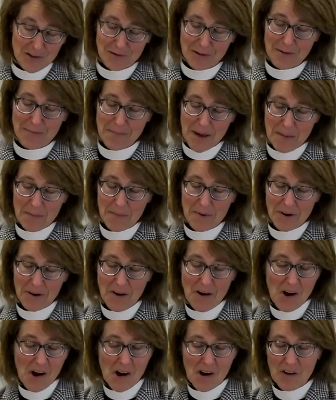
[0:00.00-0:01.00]
remember
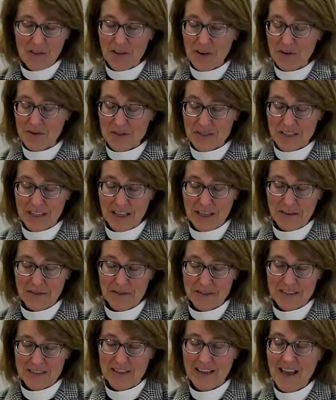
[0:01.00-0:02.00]
all those
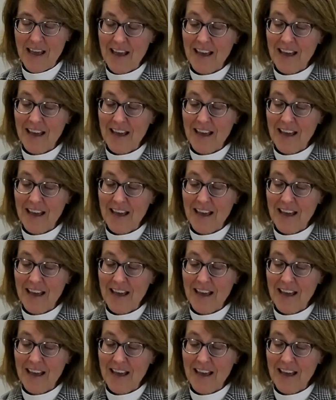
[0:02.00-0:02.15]
gifts